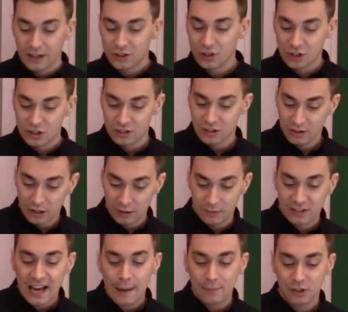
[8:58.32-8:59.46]
just the
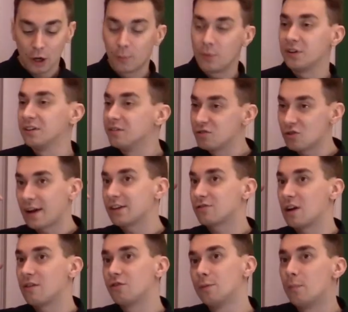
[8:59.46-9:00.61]
tap's open, drank
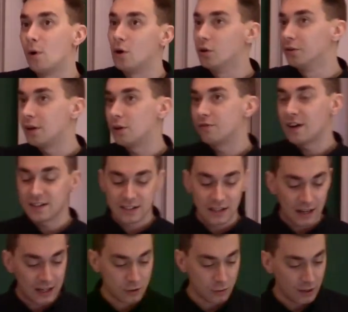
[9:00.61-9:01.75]
straight from the bottle, no fancy
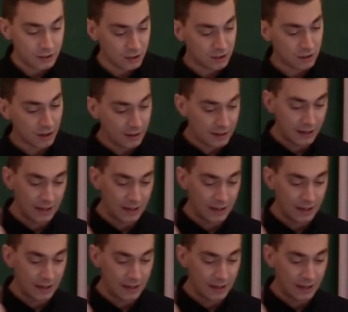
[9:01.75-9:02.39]
glassware, just like,